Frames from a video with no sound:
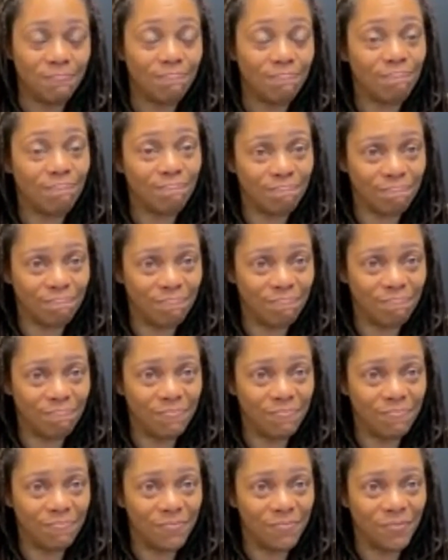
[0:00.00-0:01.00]
When
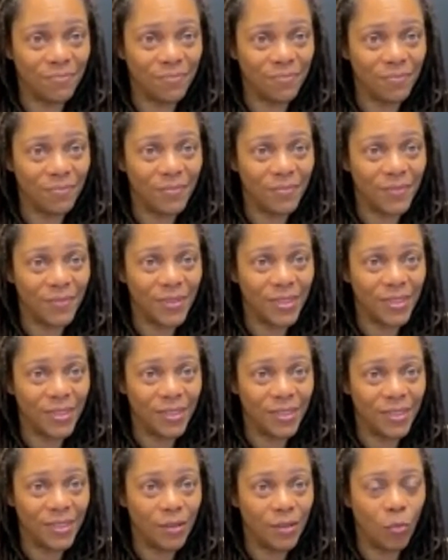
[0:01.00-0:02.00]

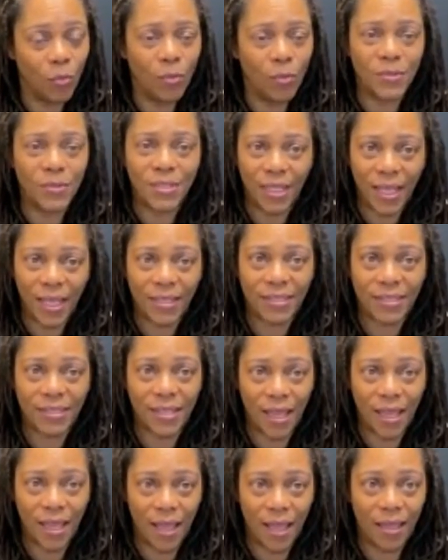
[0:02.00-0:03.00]
was the last
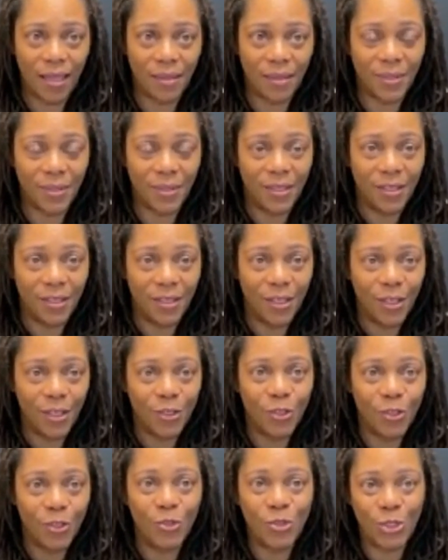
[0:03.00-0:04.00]
time
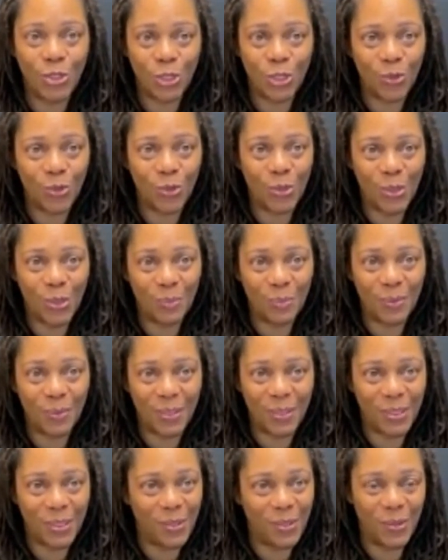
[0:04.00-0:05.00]
you showed up
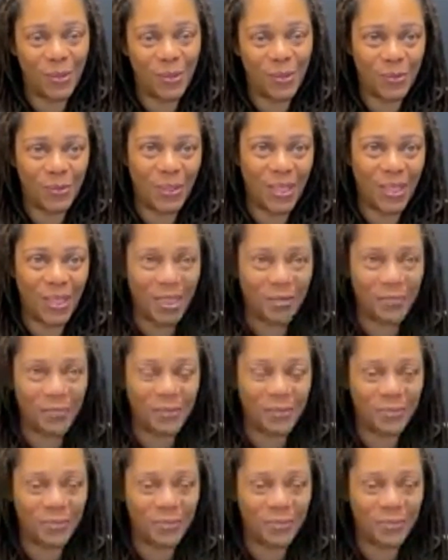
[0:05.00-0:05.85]
in your own life?